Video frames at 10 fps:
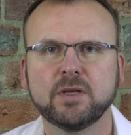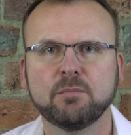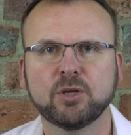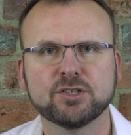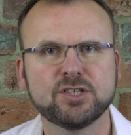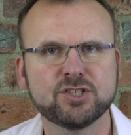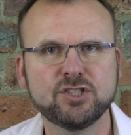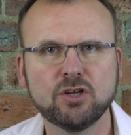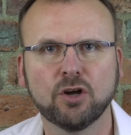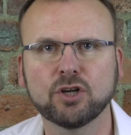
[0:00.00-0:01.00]
Because it's
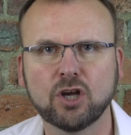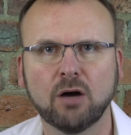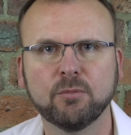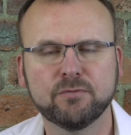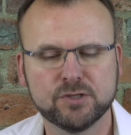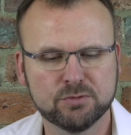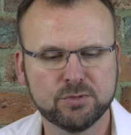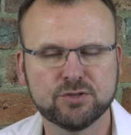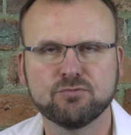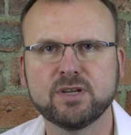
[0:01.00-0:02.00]
not uncommon for somebody
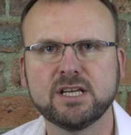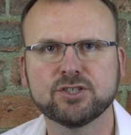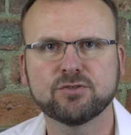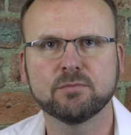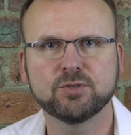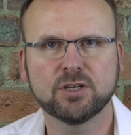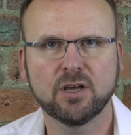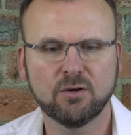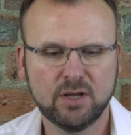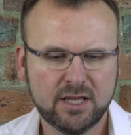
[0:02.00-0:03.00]
to read a script and
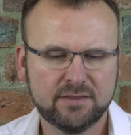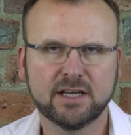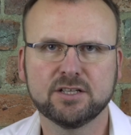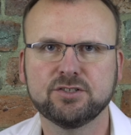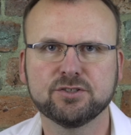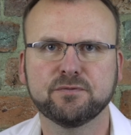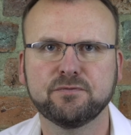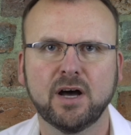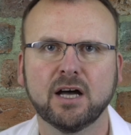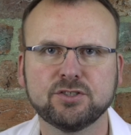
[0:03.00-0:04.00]
go, that is just
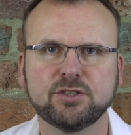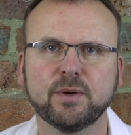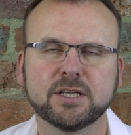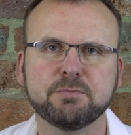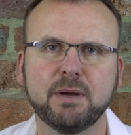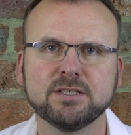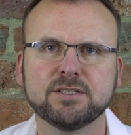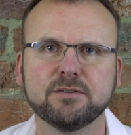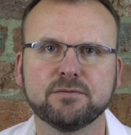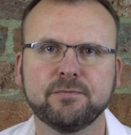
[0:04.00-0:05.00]
far too
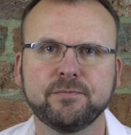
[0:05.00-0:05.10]
expensive.